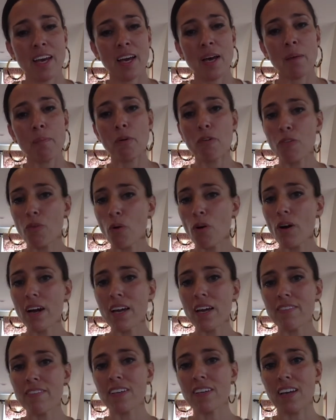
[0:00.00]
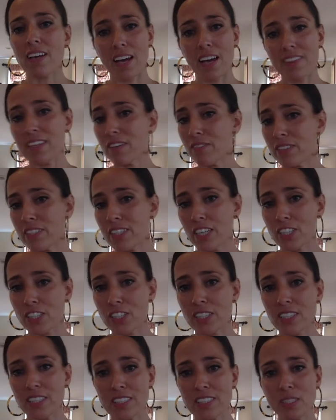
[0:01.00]
Before I even got the
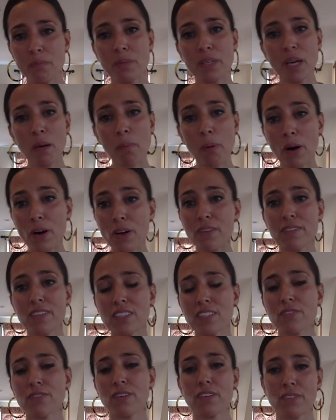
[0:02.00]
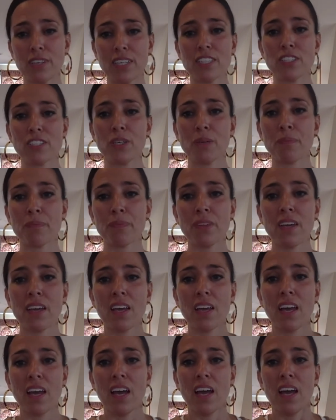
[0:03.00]
invitation to be a part of this fundraiser,
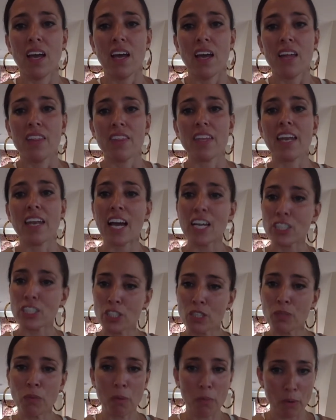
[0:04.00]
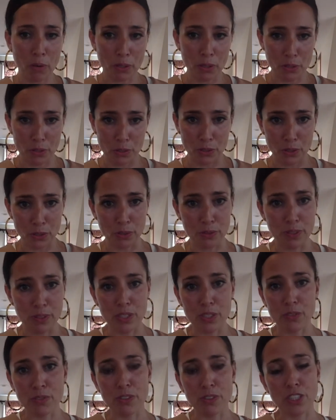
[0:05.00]
the National Memorial Service
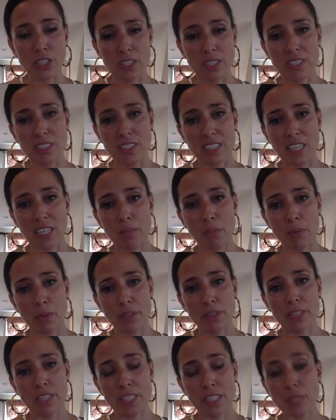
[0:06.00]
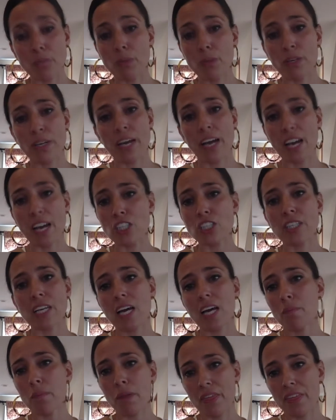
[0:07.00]
for Justice Ginsburg actually
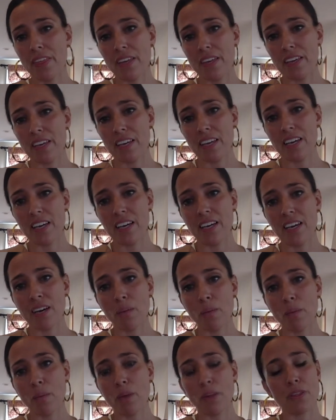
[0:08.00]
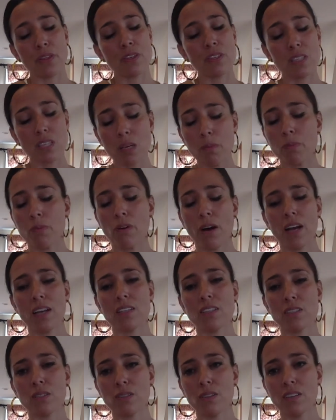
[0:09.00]
had me thinking with deep
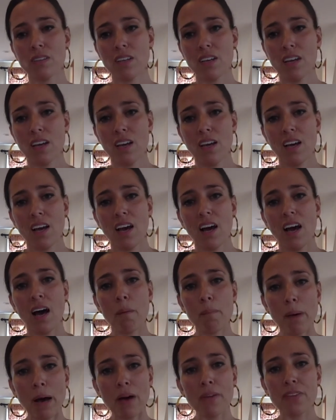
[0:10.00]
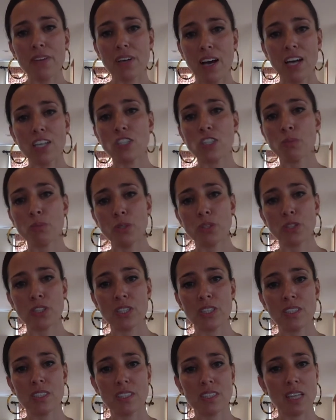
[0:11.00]
gratitude about the
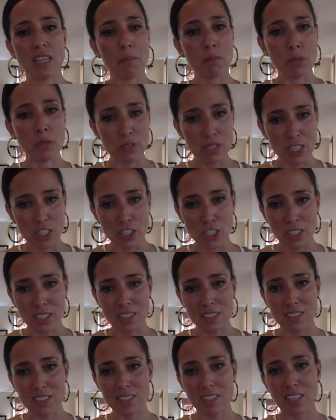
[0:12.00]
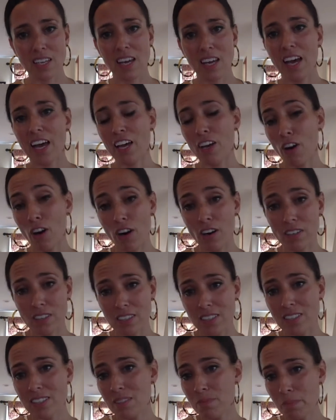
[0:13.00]
contributions that musicians and
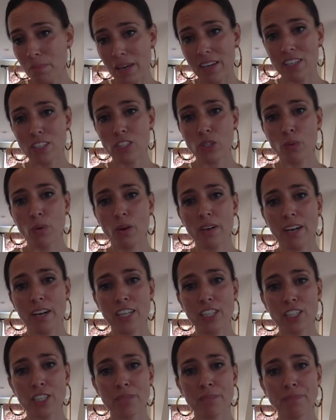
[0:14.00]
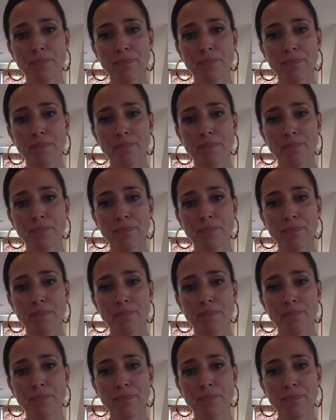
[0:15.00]
artists make to our nation.